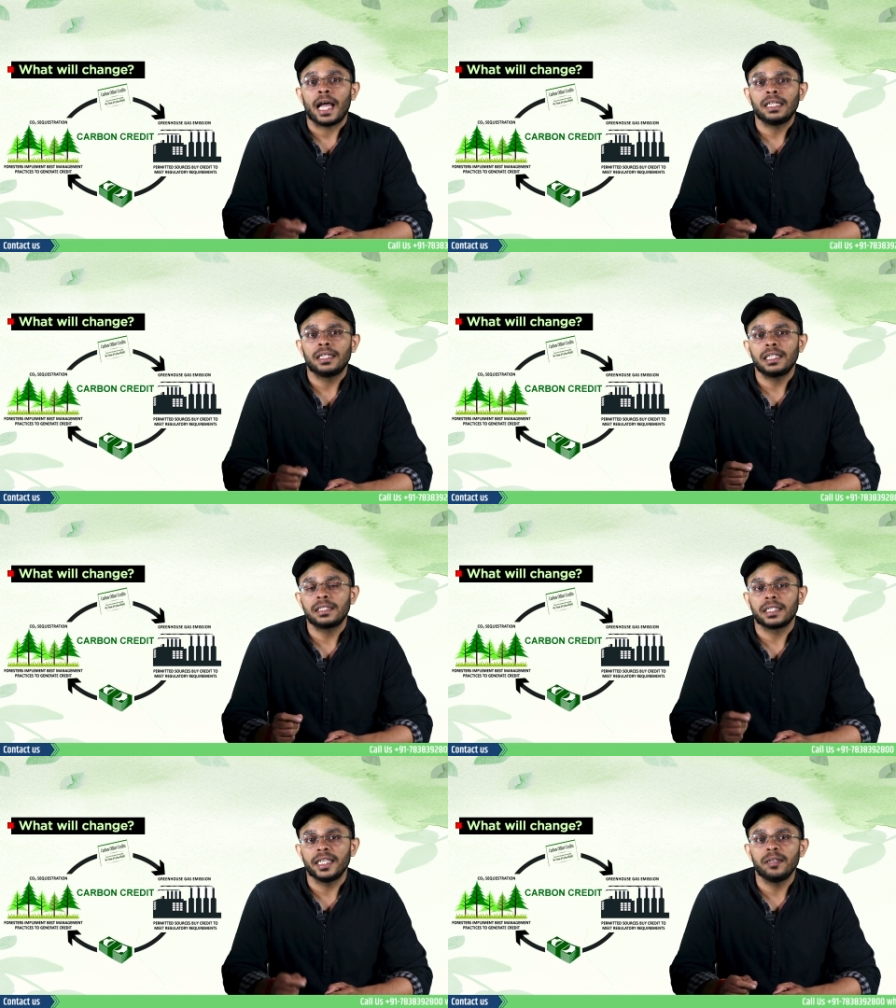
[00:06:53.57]
and this
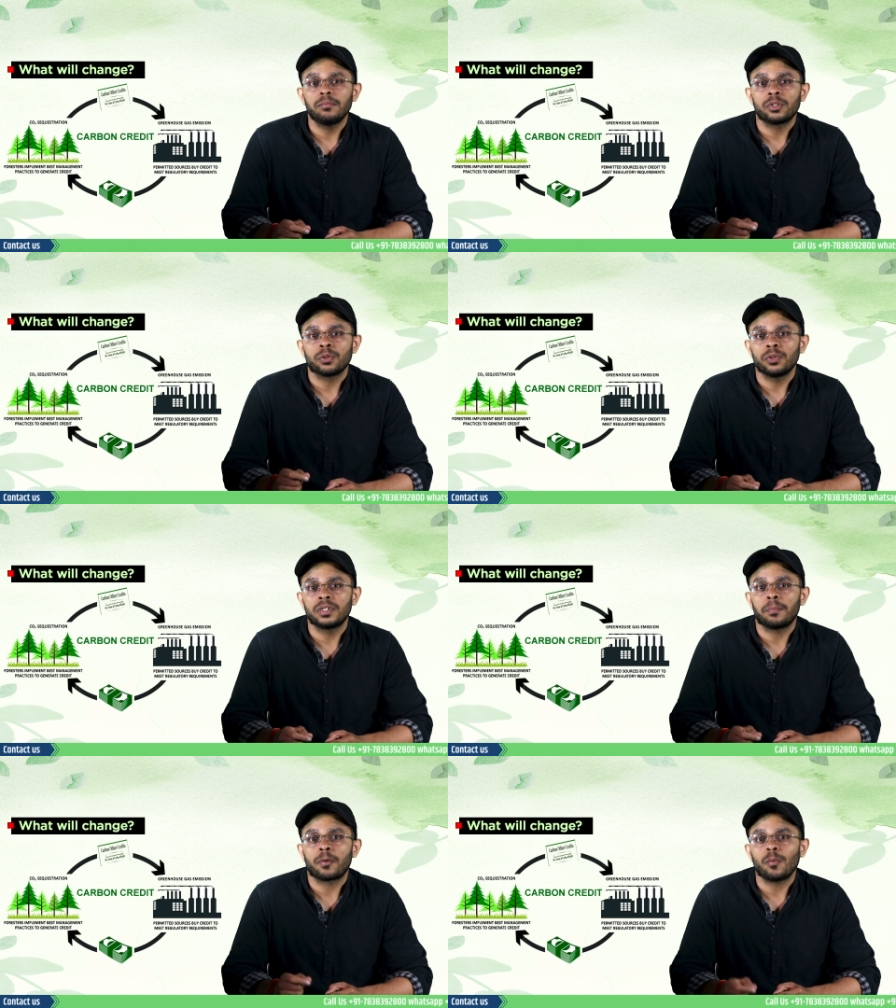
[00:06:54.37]
scheme shows shows
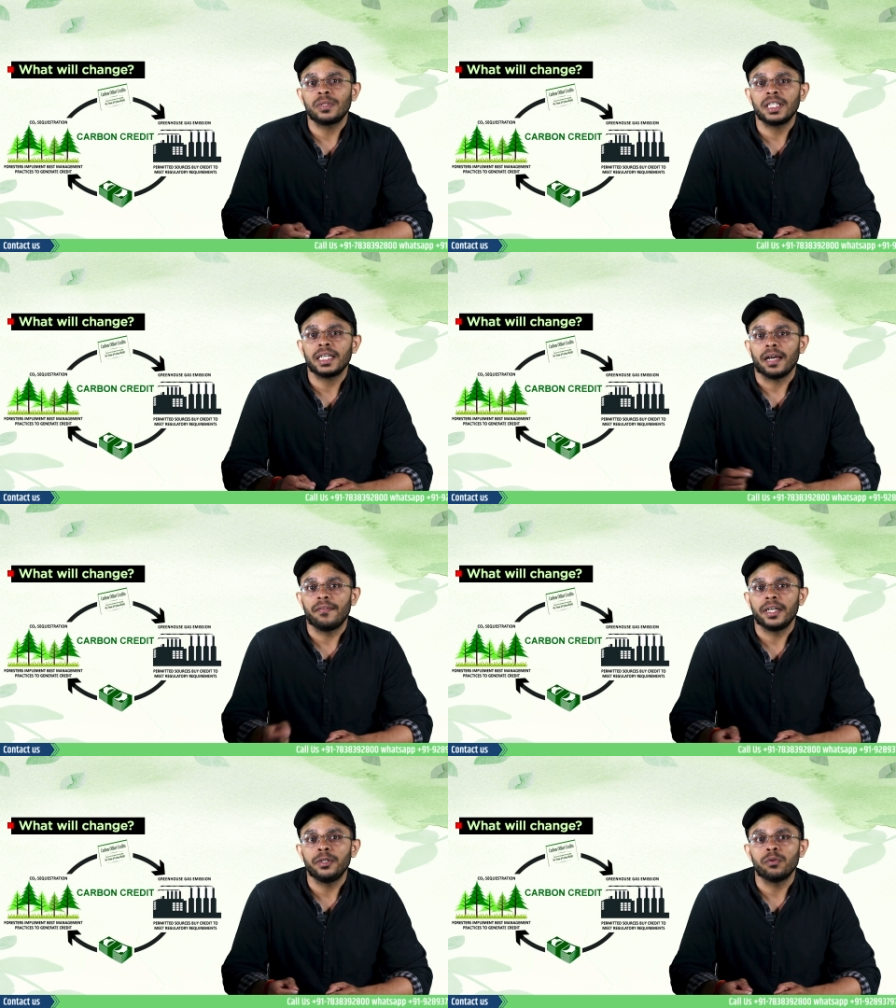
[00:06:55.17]
a promising
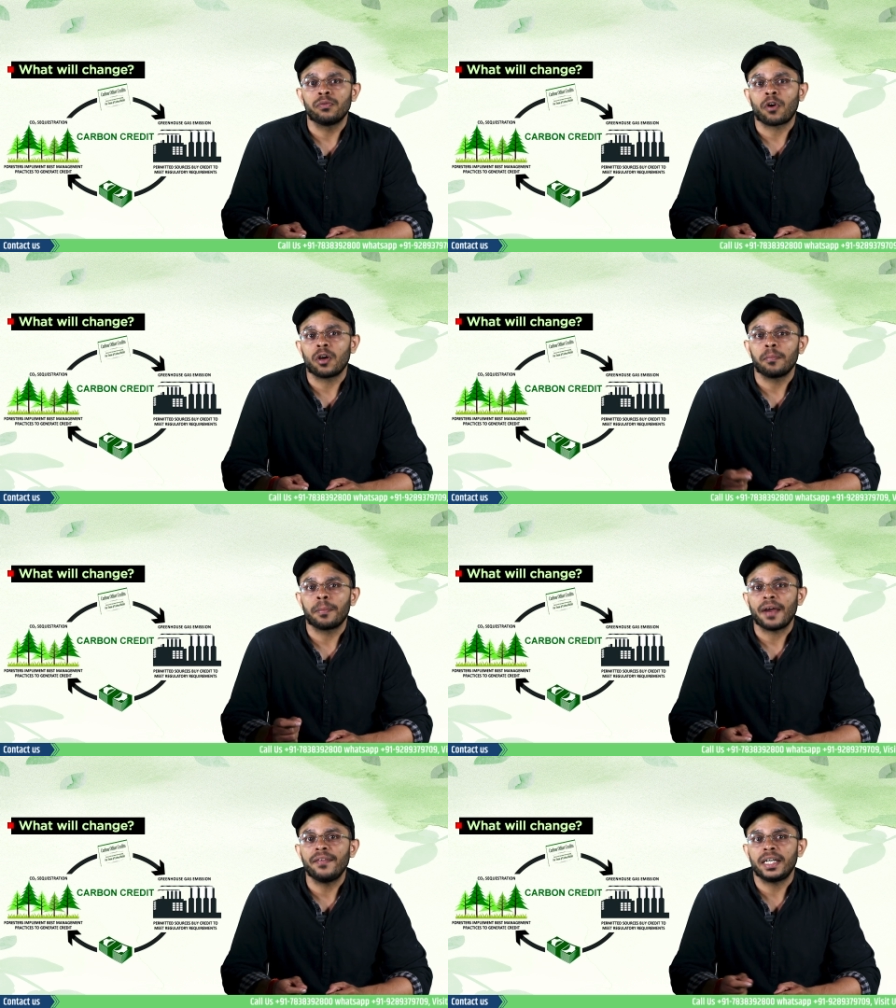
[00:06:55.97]
avenue for
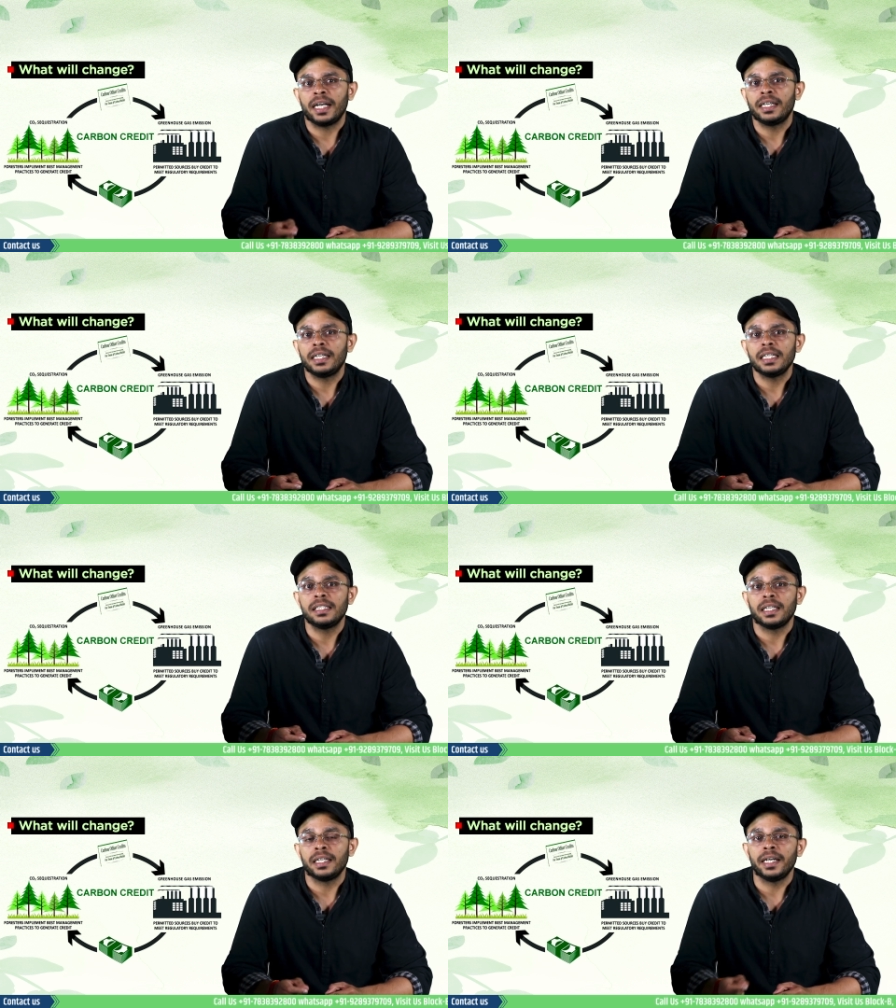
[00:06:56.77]
private
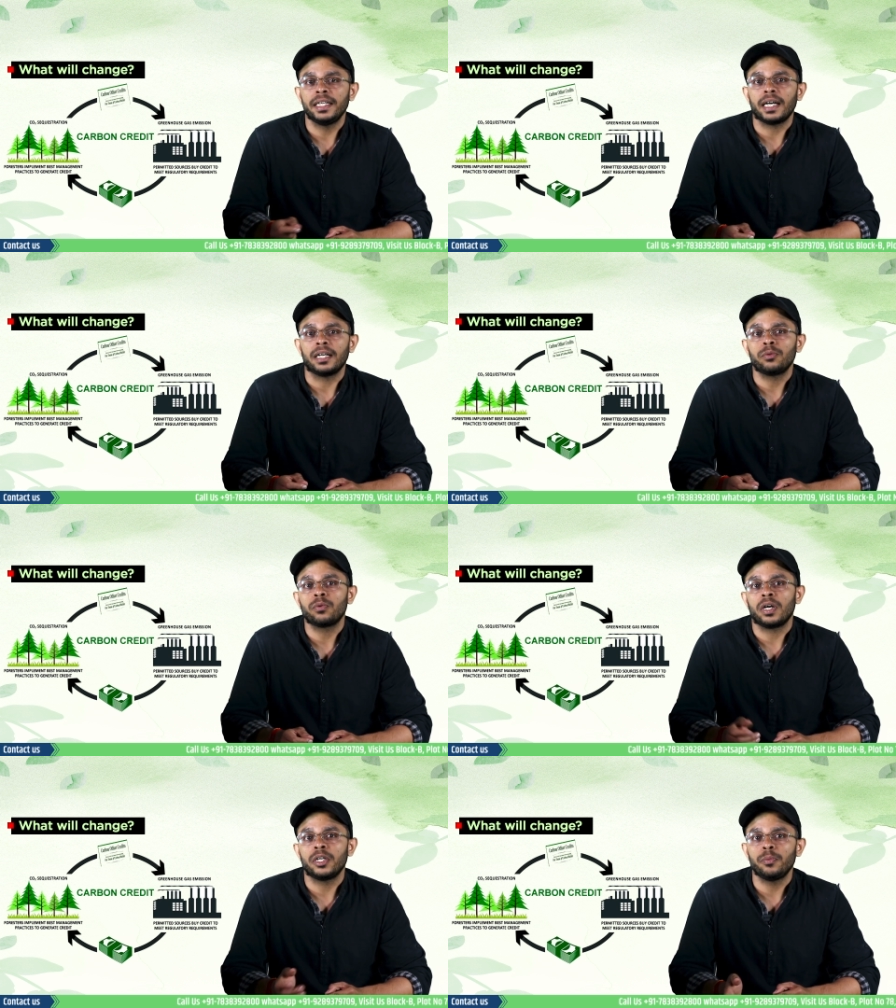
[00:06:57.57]
entities in India to
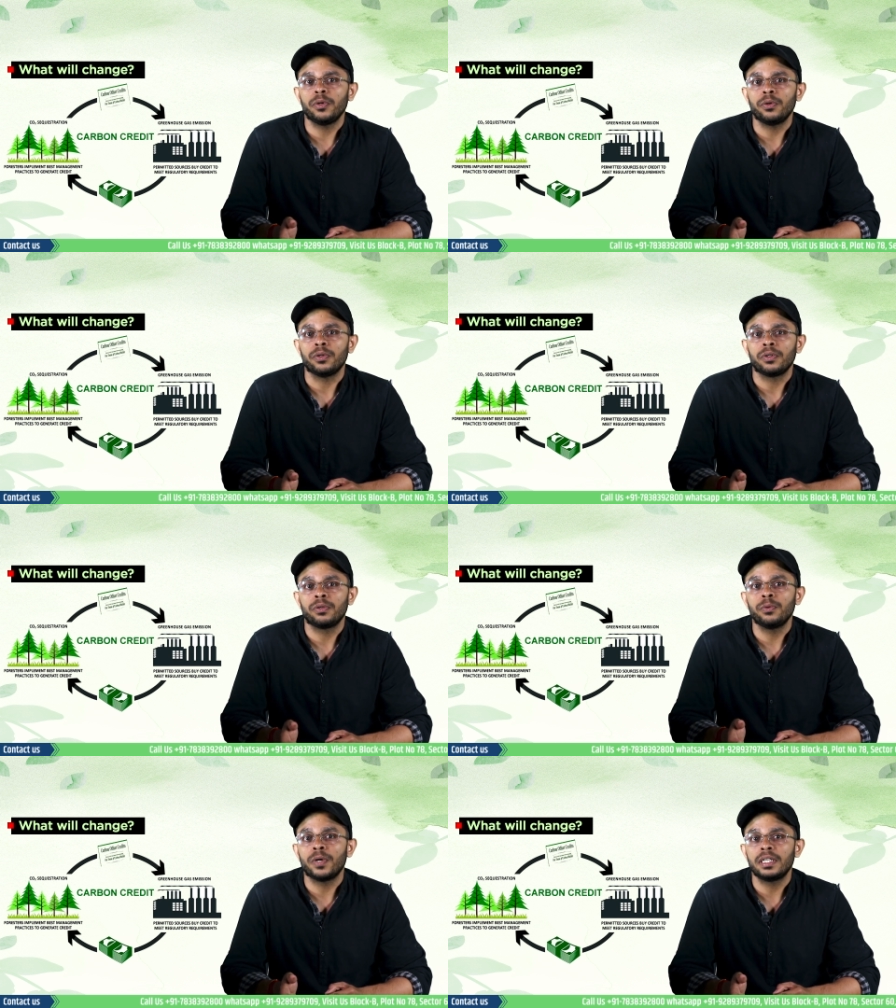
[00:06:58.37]
contribute
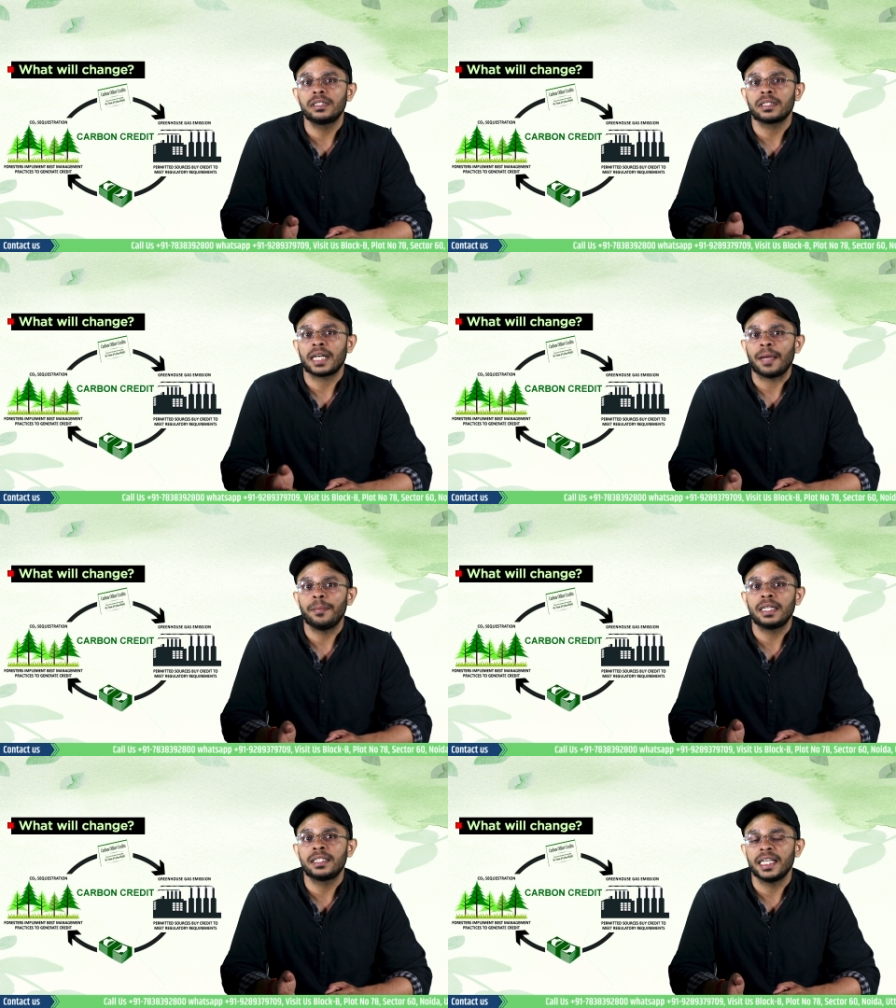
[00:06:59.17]
towards
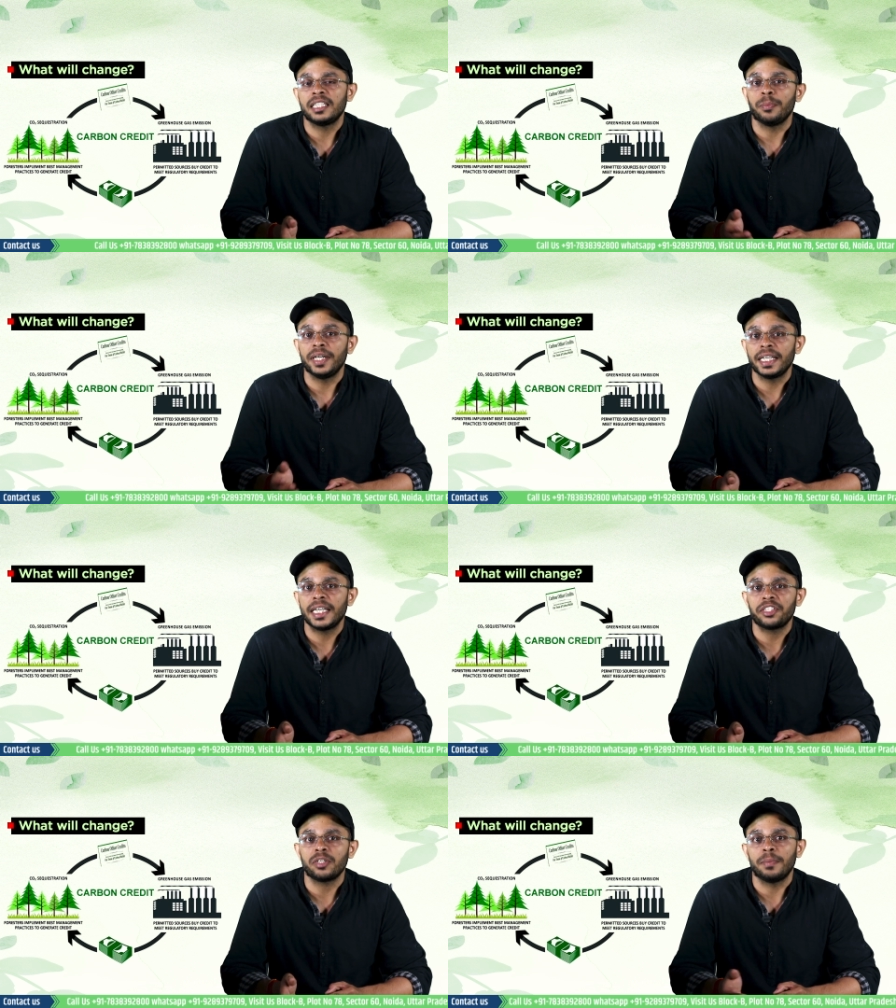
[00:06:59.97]
climate change
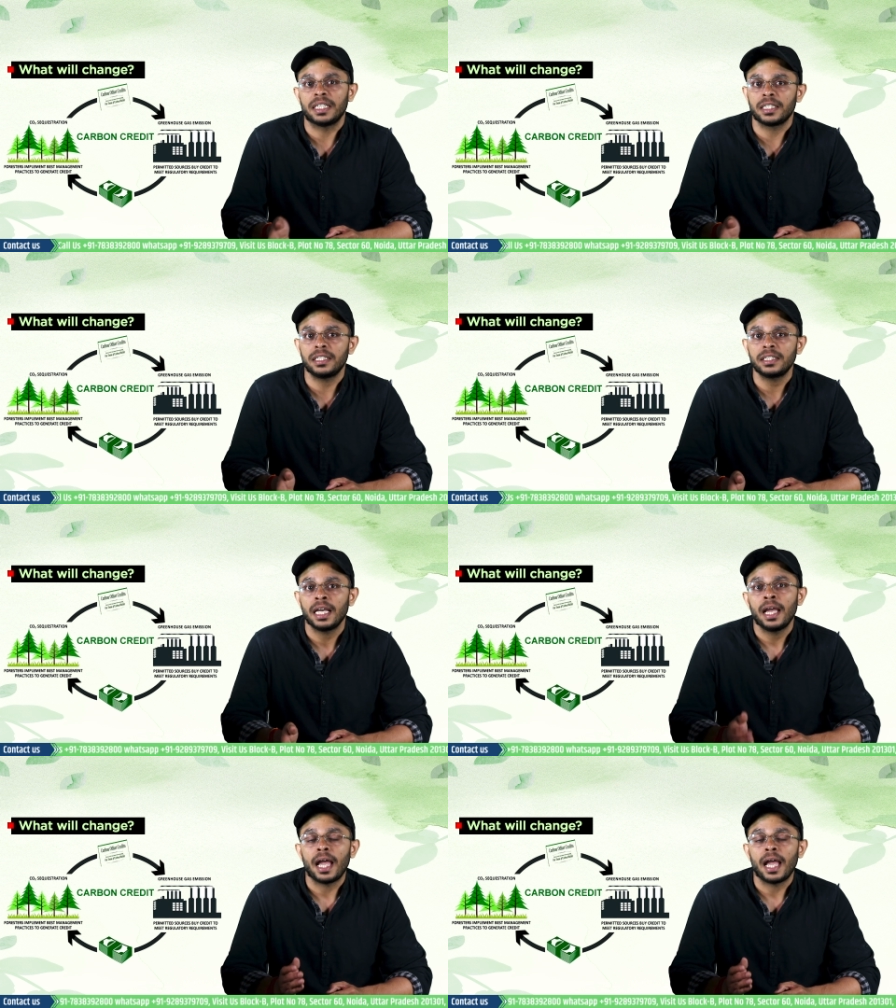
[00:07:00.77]
mitigation measures